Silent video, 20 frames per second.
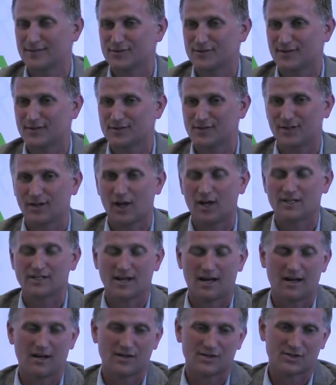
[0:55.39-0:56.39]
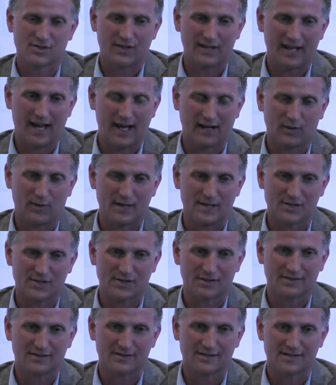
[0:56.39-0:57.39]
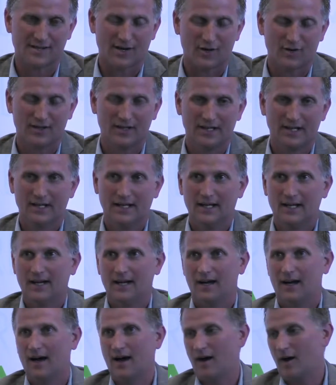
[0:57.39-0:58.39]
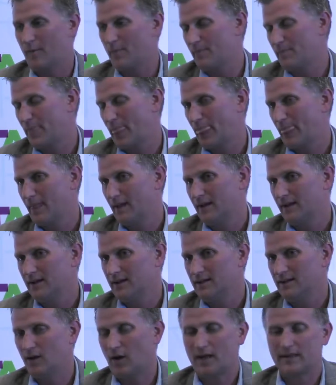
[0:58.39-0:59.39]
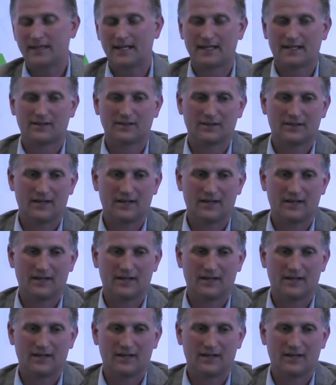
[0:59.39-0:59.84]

there's a lot to answer in that question. So, I think